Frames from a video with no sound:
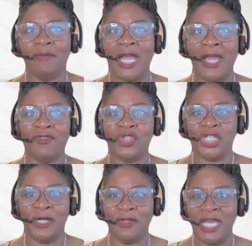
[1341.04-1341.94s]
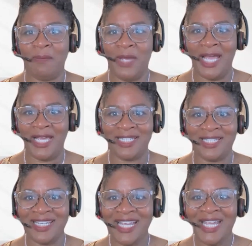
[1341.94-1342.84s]
have shared that
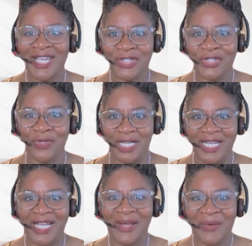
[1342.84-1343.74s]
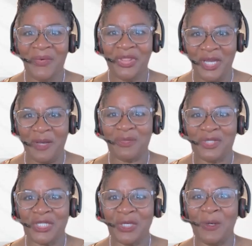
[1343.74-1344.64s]
past history with them.
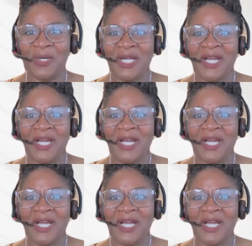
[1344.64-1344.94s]
So